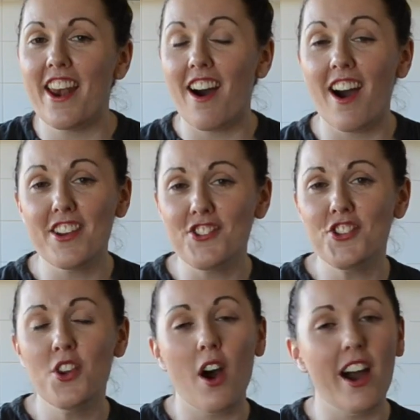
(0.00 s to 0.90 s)
I
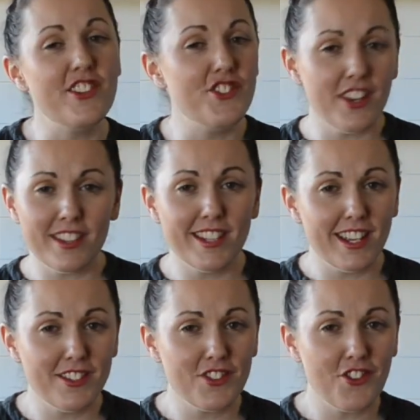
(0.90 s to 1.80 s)
knew I just had
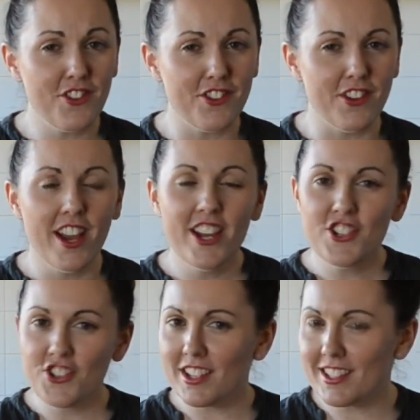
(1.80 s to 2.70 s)
to show you
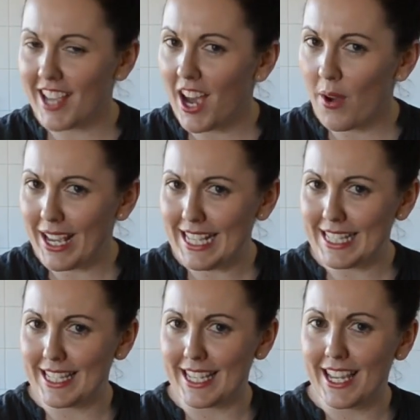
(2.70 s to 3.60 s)
just how
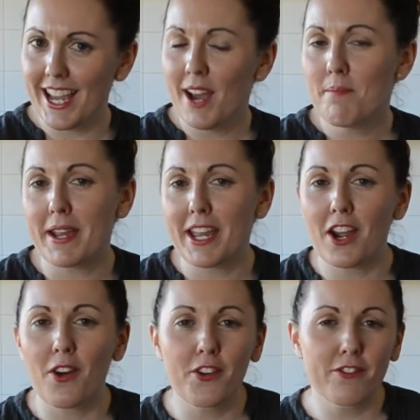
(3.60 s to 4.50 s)
easy making
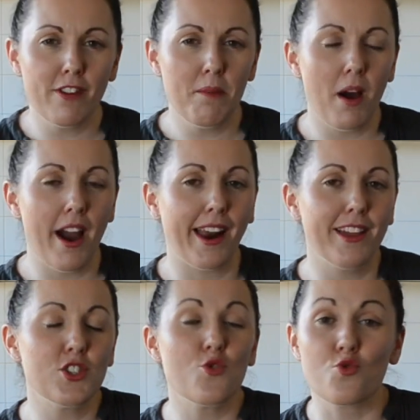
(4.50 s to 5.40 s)
gluten-free
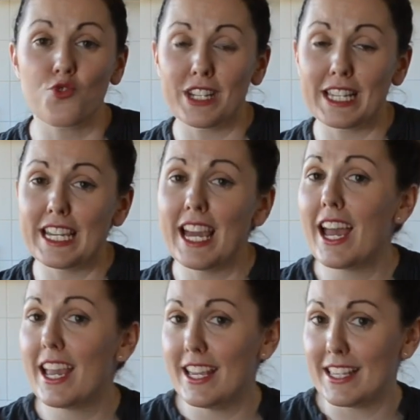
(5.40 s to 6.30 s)
pikelets really
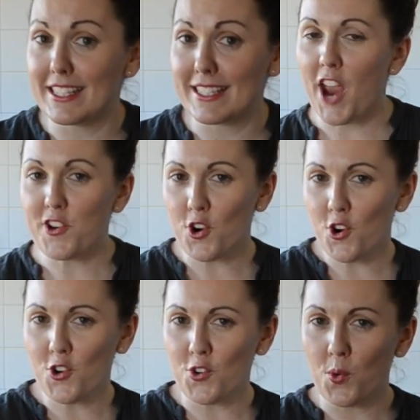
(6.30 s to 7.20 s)
is. And
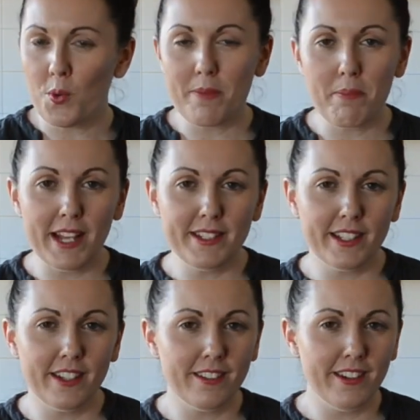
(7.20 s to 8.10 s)
all with
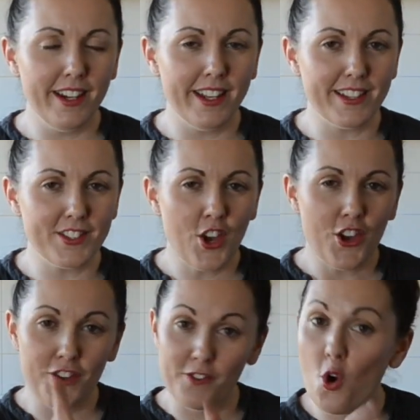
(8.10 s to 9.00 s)
basic ingredients
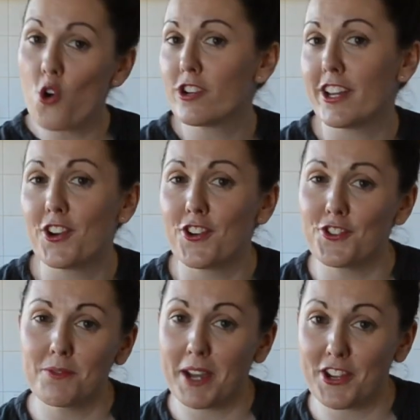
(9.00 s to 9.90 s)
you've already got in
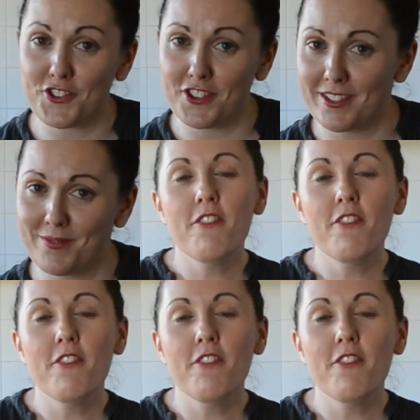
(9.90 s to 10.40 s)
your pantry.